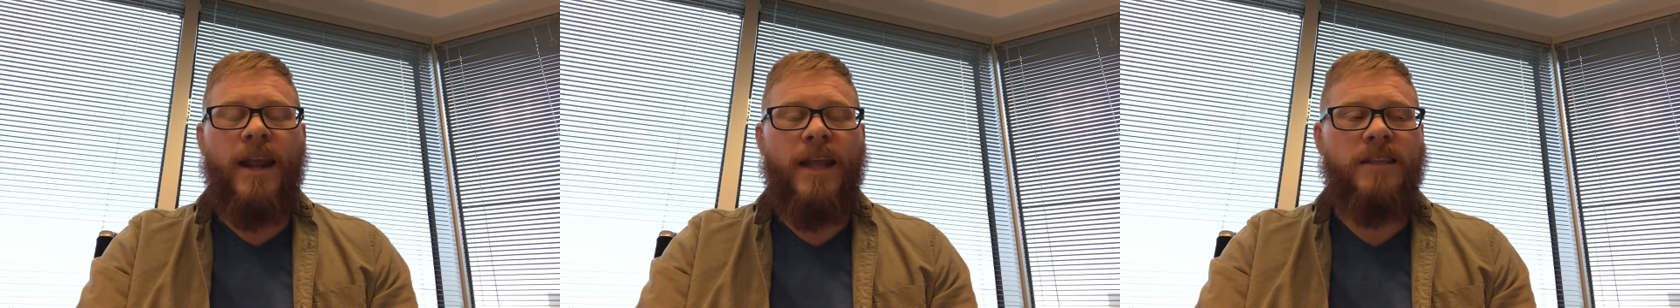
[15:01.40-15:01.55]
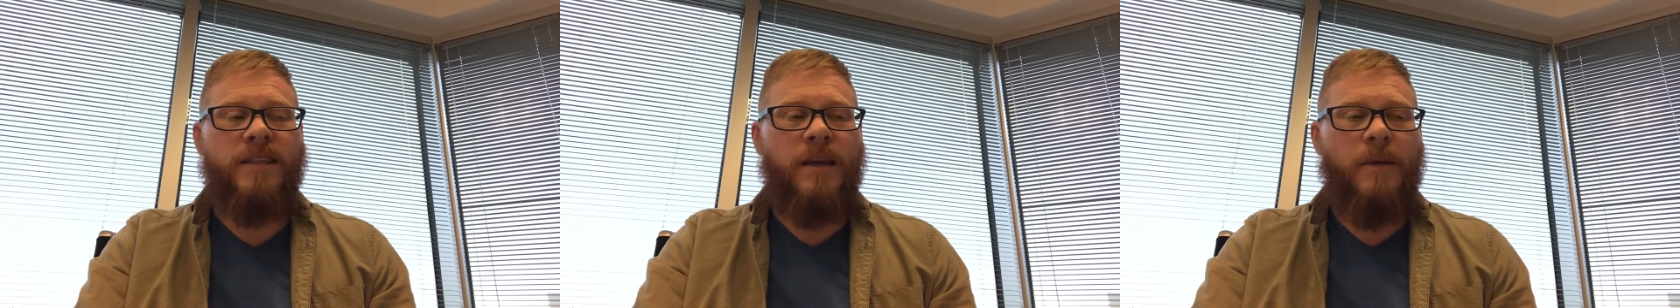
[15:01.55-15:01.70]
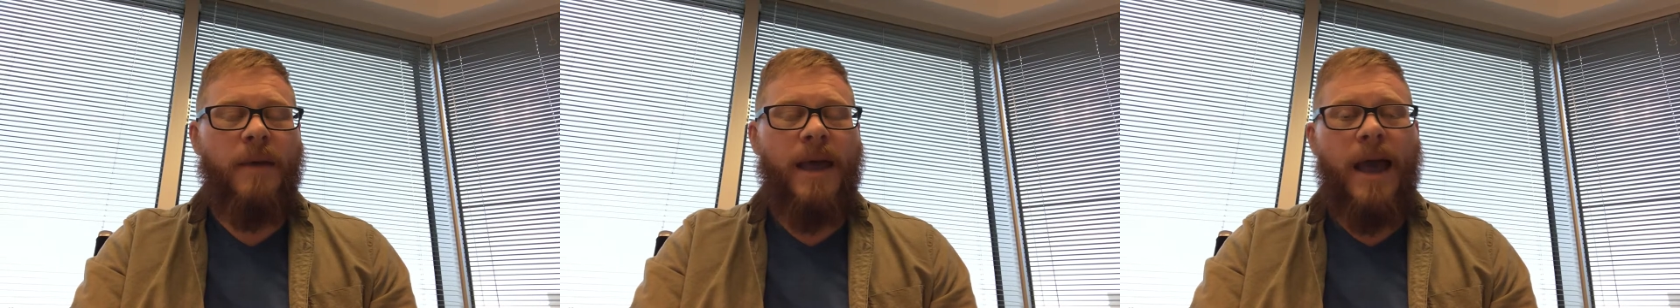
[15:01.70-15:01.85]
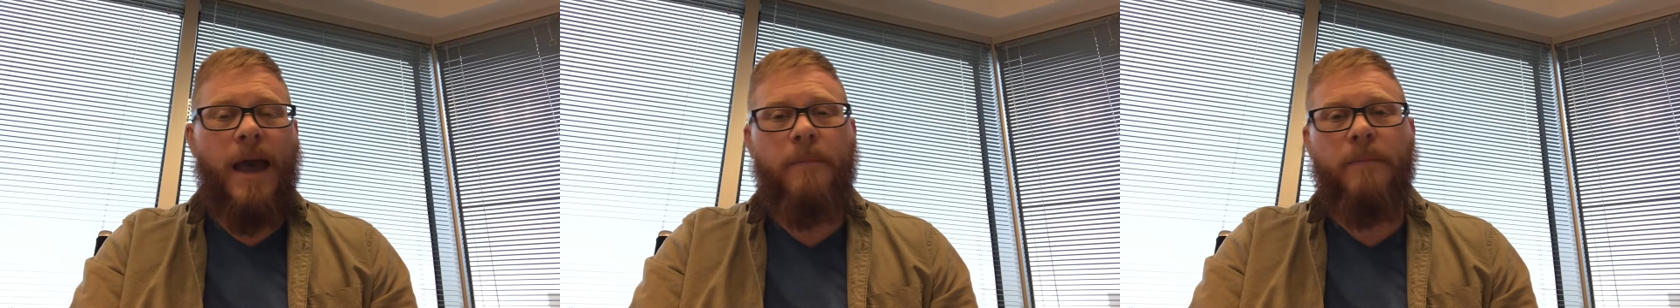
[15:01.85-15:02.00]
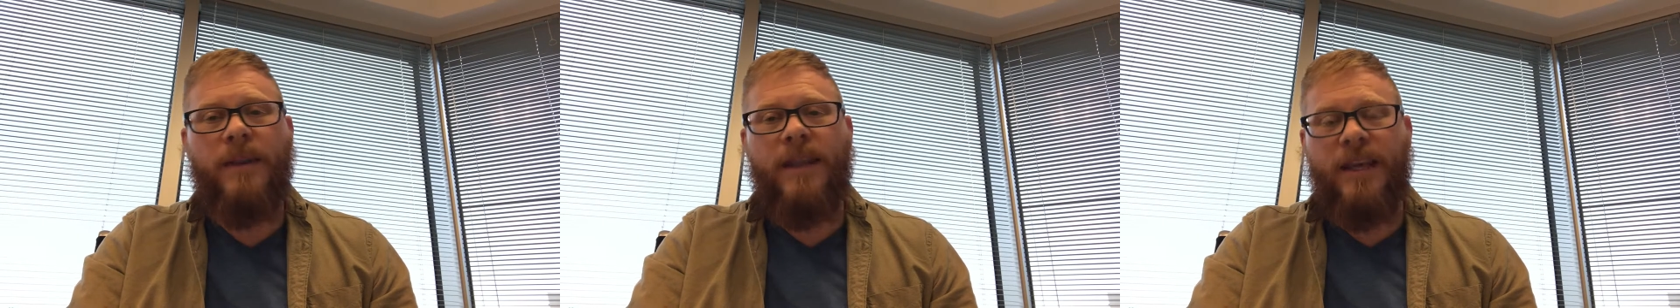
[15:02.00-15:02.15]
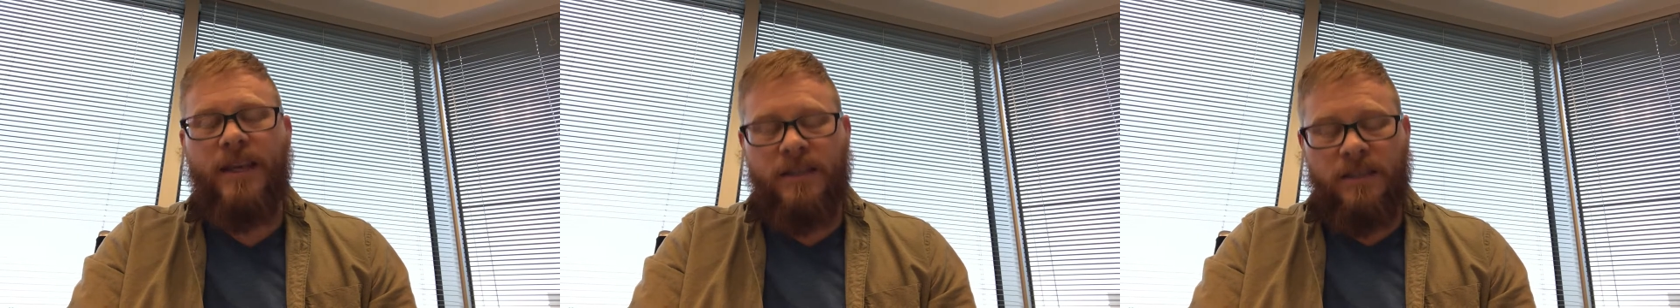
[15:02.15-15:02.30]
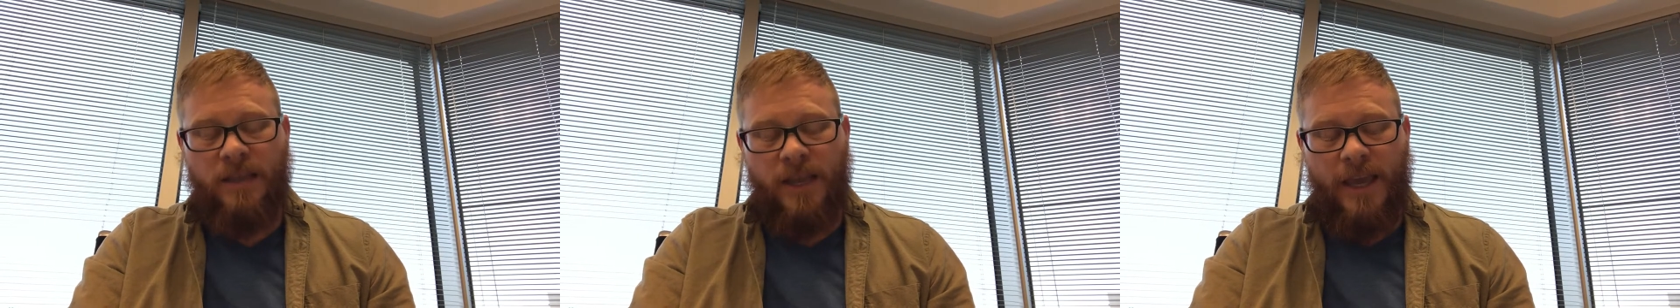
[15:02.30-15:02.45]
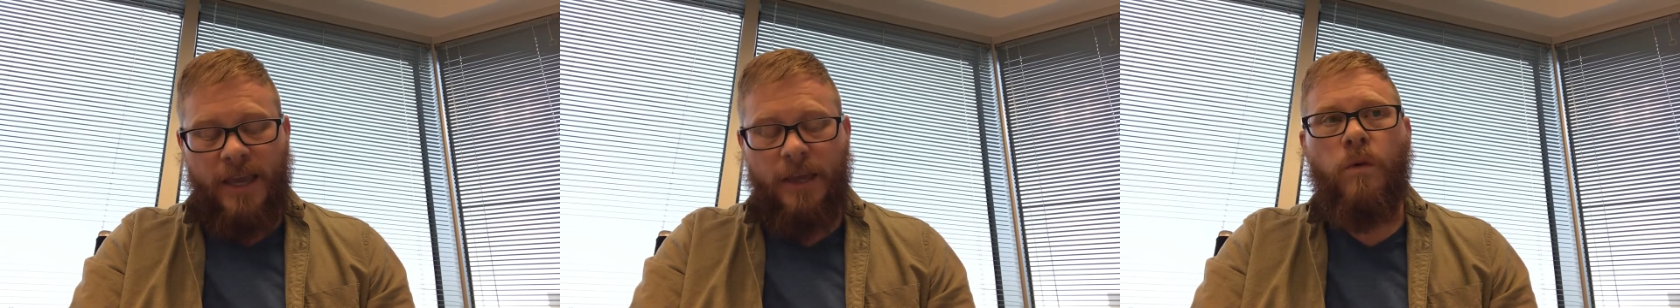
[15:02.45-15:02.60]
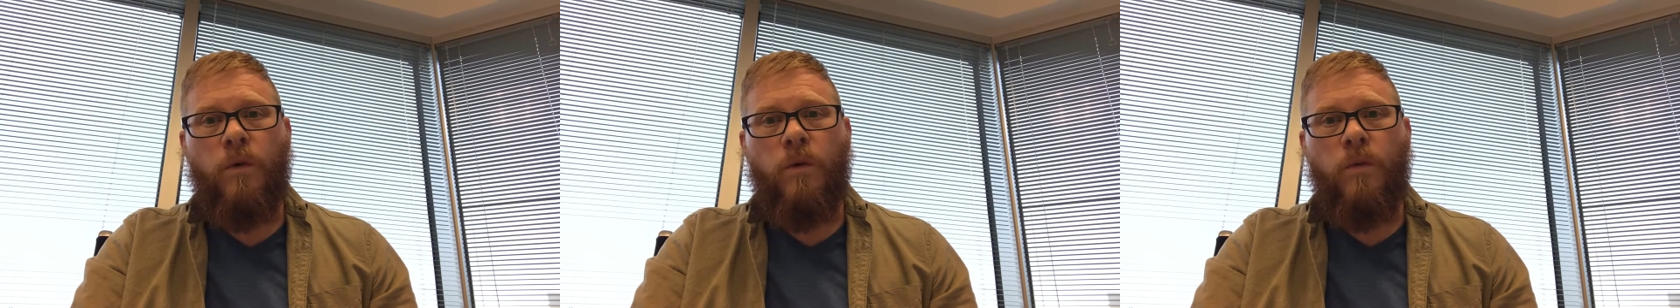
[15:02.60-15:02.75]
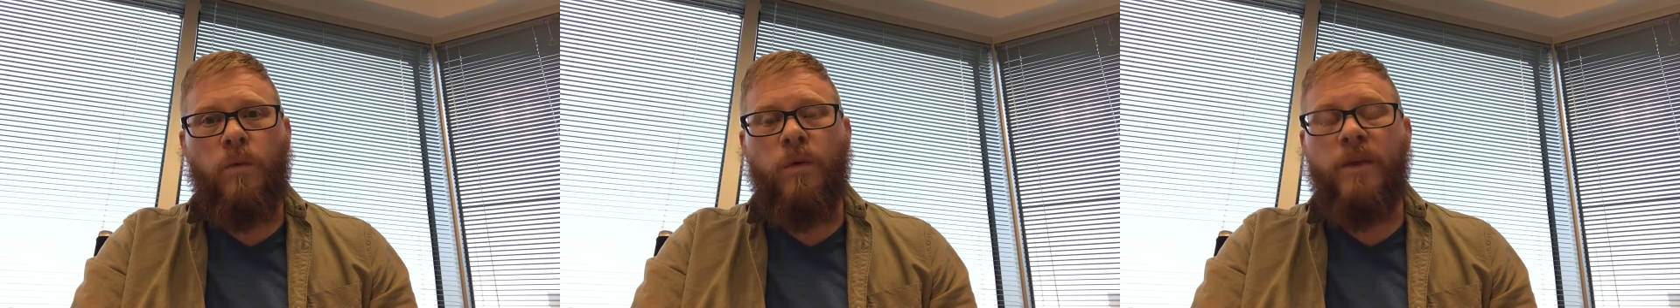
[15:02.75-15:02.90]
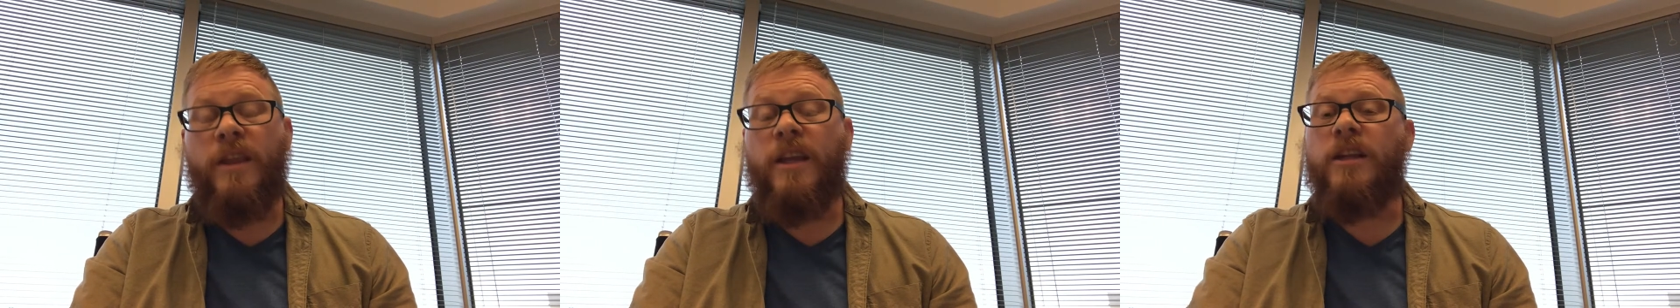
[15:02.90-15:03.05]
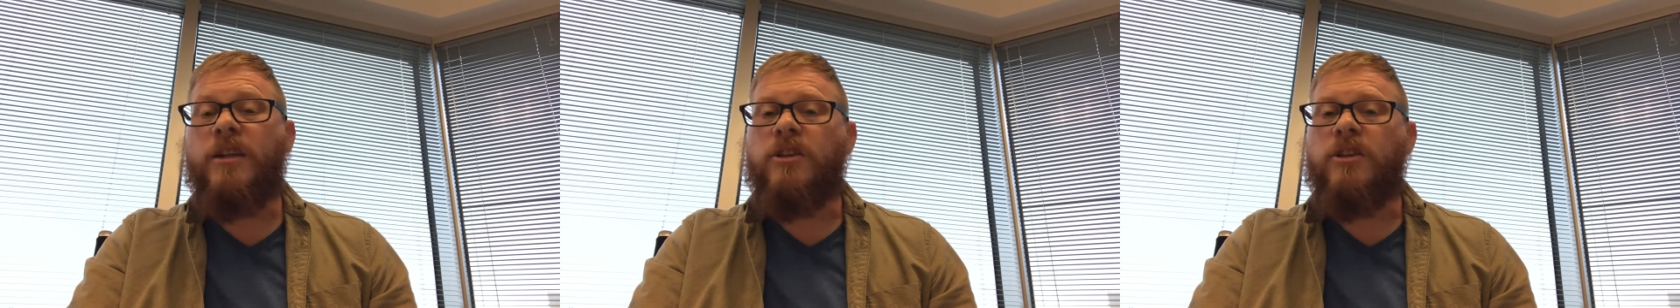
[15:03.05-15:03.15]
ends up happening is like within